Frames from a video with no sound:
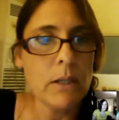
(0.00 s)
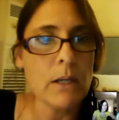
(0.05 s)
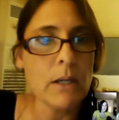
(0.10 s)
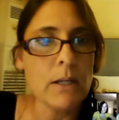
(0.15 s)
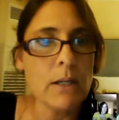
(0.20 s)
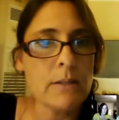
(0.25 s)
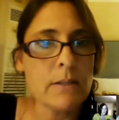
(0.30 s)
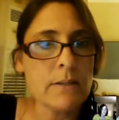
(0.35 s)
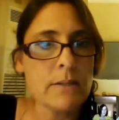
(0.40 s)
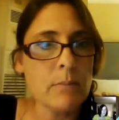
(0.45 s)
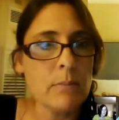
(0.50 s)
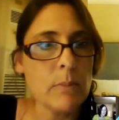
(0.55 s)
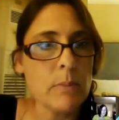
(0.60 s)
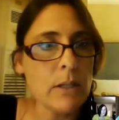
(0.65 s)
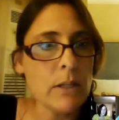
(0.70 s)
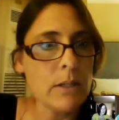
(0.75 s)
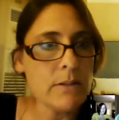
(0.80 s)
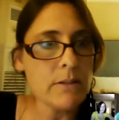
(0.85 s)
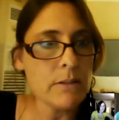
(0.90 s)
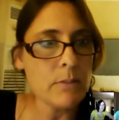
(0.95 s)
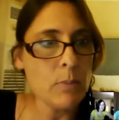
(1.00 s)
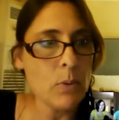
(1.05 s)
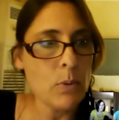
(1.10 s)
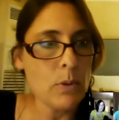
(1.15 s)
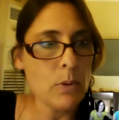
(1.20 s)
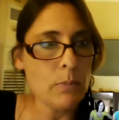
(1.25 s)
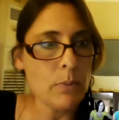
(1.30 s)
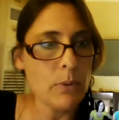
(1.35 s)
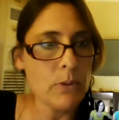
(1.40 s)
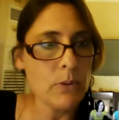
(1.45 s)
his immediate
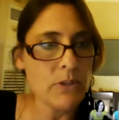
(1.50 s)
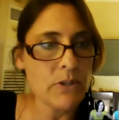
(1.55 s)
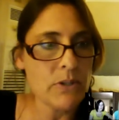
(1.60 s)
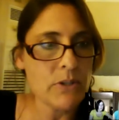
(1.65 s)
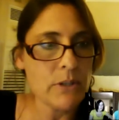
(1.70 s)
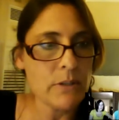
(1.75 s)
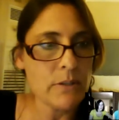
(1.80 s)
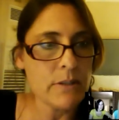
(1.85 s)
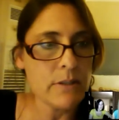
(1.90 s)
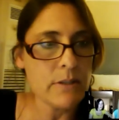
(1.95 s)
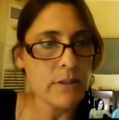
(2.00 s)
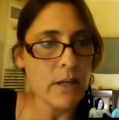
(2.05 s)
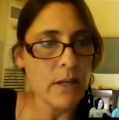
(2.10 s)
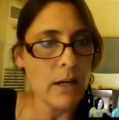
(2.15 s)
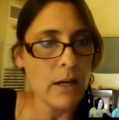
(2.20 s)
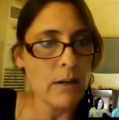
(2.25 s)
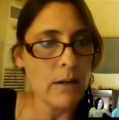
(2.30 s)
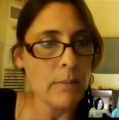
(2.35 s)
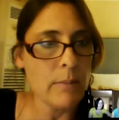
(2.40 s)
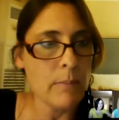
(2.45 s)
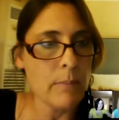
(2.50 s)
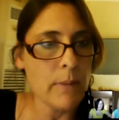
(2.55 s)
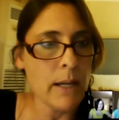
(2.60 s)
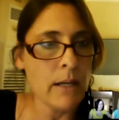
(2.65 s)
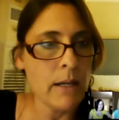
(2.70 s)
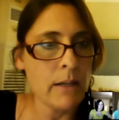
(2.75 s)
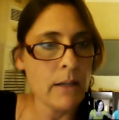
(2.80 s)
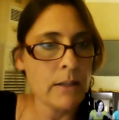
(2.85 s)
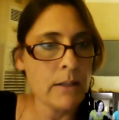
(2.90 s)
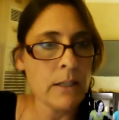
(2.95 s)
support persons, and
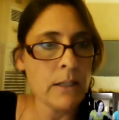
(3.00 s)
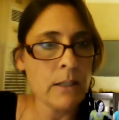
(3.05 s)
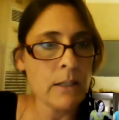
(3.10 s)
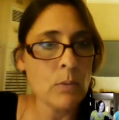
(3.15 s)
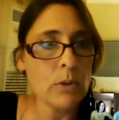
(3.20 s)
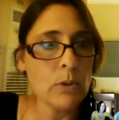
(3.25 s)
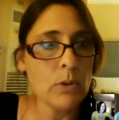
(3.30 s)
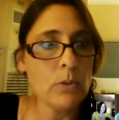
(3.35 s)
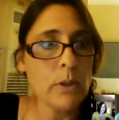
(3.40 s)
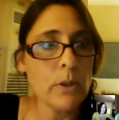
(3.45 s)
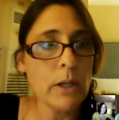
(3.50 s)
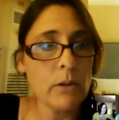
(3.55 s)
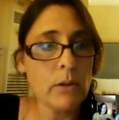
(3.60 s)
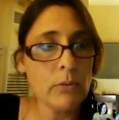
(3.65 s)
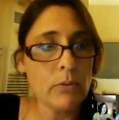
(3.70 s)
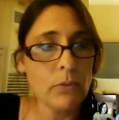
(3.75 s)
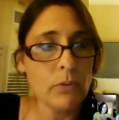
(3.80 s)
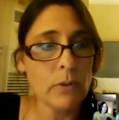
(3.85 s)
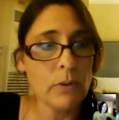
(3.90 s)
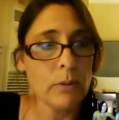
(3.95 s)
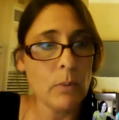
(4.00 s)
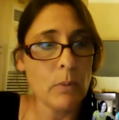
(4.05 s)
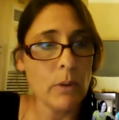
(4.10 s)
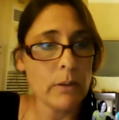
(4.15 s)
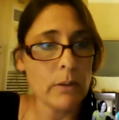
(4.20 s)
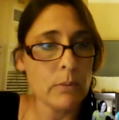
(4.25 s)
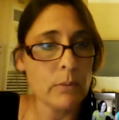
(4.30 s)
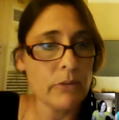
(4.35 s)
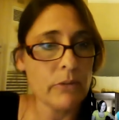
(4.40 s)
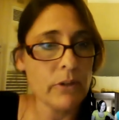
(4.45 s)
anyone who cared for him while he
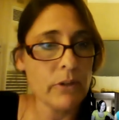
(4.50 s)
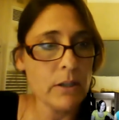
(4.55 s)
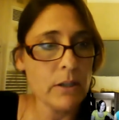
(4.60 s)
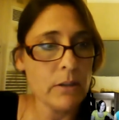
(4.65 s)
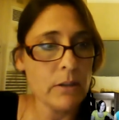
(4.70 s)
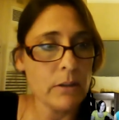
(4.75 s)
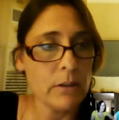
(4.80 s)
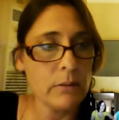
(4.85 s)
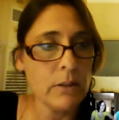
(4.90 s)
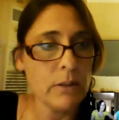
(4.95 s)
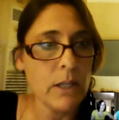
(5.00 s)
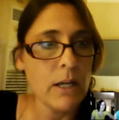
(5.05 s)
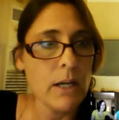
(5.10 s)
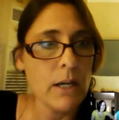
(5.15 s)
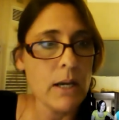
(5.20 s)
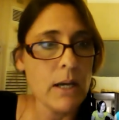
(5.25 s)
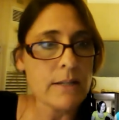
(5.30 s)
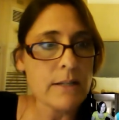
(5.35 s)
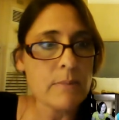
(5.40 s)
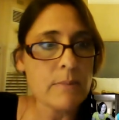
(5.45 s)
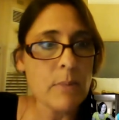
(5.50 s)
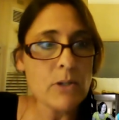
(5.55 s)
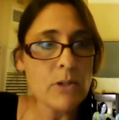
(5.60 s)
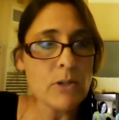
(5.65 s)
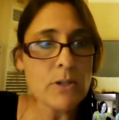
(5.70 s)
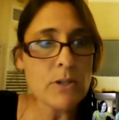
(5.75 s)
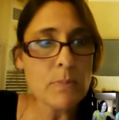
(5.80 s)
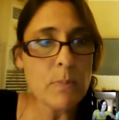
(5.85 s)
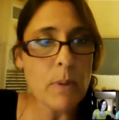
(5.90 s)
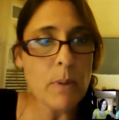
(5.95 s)
was here. As much
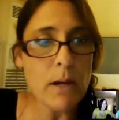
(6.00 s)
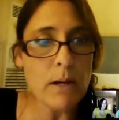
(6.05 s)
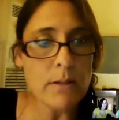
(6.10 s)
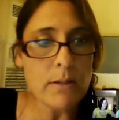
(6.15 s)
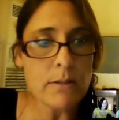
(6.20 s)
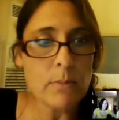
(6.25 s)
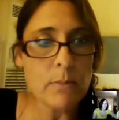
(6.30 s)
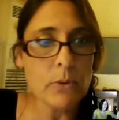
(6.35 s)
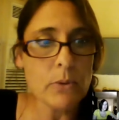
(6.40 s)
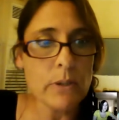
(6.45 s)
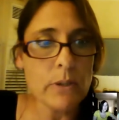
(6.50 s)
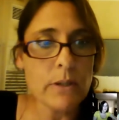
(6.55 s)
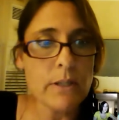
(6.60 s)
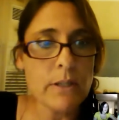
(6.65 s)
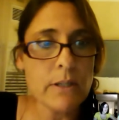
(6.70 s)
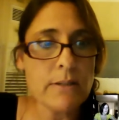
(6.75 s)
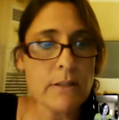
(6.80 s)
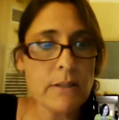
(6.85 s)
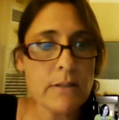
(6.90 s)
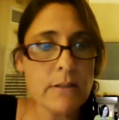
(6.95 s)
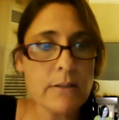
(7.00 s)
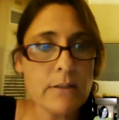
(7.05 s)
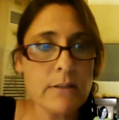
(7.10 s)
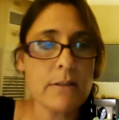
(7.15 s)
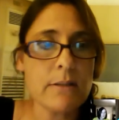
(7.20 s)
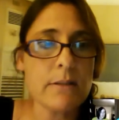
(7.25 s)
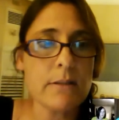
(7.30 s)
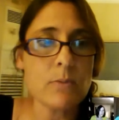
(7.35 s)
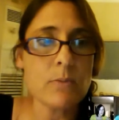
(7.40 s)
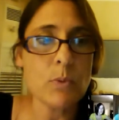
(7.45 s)
as possible, in these
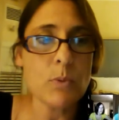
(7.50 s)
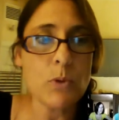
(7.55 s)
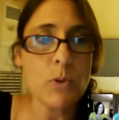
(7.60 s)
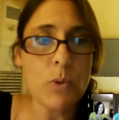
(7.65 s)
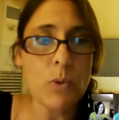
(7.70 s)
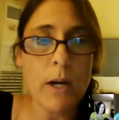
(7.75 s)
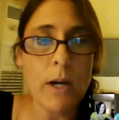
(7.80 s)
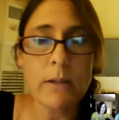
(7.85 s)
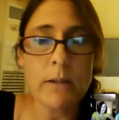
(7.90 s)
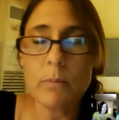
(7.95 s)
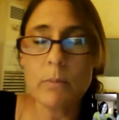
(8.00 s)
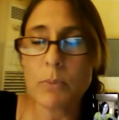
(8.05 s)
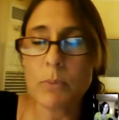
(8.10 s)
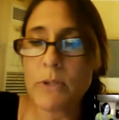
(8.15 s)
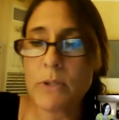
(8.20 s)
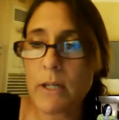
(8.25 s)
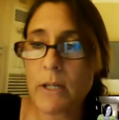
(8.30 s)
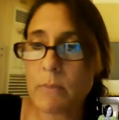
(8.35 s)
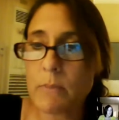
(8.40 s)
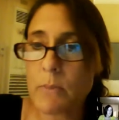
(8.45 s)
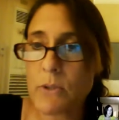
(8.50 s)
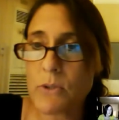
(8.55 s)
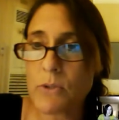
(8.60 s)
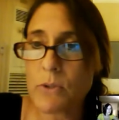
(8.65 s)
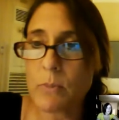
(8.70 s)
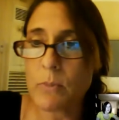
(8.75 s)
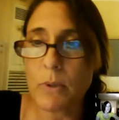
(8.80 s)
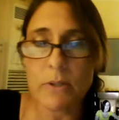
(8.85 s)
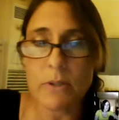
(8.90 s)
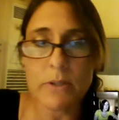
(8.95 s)
instances, we try to protect
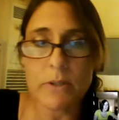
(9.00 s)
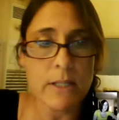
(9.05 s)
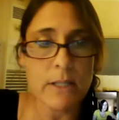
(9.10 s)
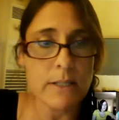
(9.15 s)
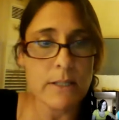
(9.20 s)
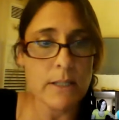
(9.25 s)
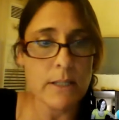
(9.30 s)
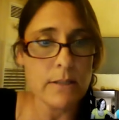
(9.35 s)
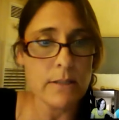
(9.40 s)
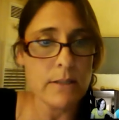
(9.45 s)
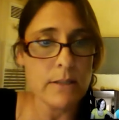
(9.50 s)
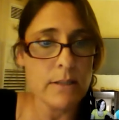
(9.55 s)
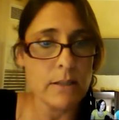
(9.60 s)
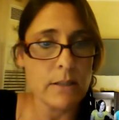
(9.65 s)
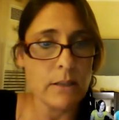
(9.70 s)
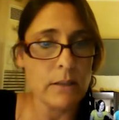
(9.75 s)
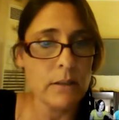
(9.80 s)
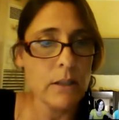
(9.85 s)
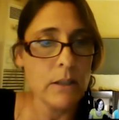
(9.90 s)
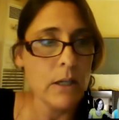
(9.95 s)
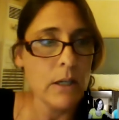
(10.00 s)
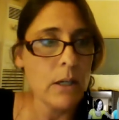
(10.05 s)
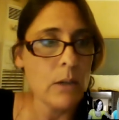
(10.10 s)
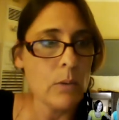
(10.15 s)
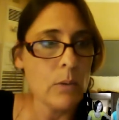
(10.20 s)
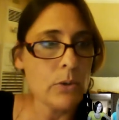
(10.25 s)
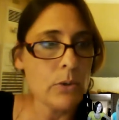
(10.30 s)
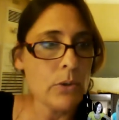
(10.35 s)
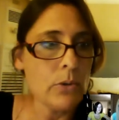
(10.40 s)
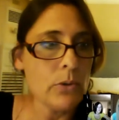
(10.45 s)
Mr. Barnes' identity.
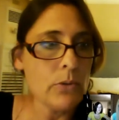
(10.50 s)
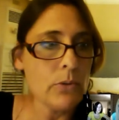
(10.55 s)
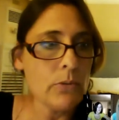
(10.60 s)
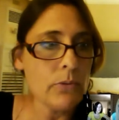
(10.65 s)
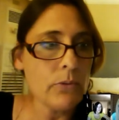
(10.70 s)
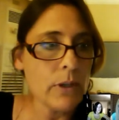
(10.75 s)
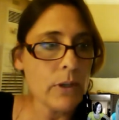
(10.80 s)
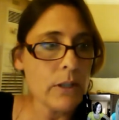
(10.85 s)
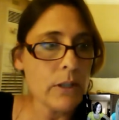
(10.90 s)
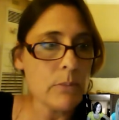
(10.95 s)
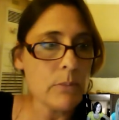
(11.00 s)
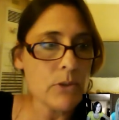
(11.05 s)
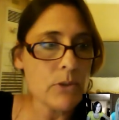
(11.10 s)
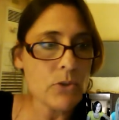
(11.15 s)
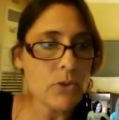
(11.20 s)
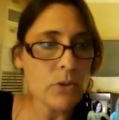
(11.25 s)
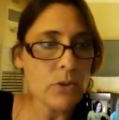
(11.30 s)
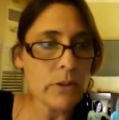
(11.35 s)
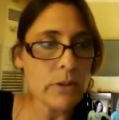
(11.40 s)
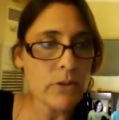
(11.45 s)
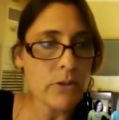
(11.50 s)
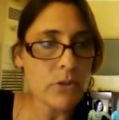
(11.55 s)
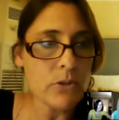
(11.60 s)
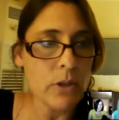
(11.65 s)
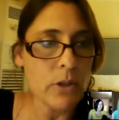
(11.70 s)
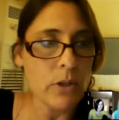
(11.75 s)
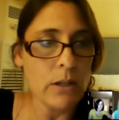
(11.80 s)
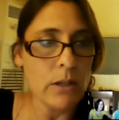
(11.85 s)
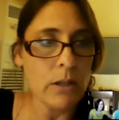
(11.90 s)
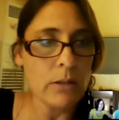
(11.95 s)
When notifying Mr. Lister
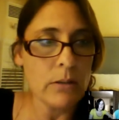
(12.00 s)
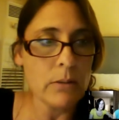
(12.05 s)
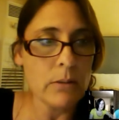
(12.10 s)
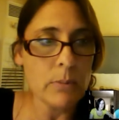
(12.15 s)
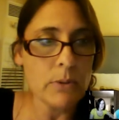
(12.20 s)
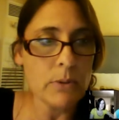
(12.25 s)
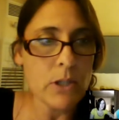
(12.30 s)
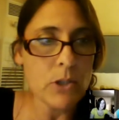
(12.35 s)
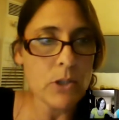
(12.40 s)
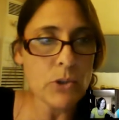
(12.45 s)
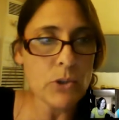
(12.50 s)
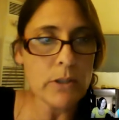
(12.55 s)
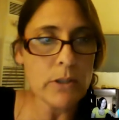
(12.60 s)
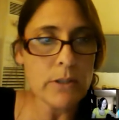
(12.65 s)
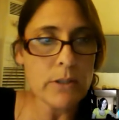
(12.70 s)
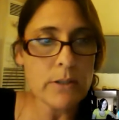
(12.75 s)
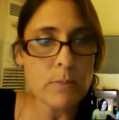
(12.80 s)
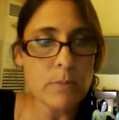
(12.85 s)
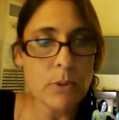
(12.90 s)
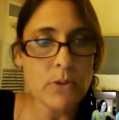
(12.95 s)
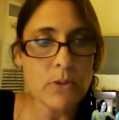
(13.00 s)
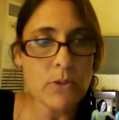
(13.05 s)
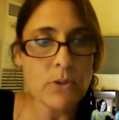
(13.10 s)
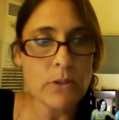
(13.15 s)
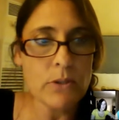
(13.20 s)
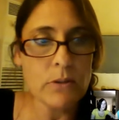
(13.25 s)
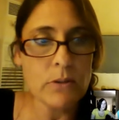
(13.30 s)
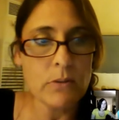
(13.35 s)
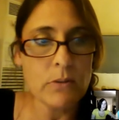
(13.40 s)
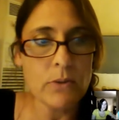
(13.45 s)
and other potentially exposed
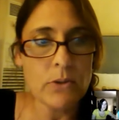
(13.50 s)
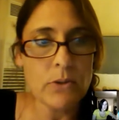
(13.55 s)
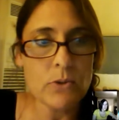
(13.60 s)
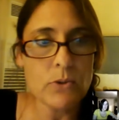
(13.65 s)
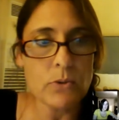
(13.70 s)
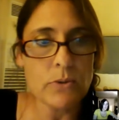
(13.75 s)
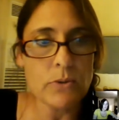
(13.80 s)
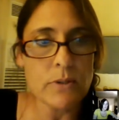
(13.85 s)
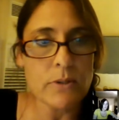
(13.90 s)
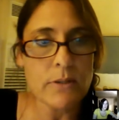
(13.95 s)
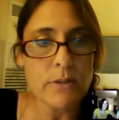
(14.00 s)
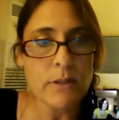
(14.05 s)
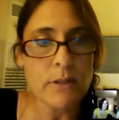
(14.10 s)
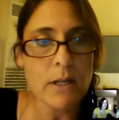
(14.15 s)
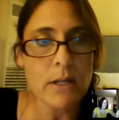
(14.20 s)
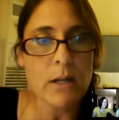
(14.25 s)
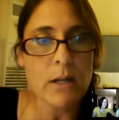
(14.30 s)
individuals,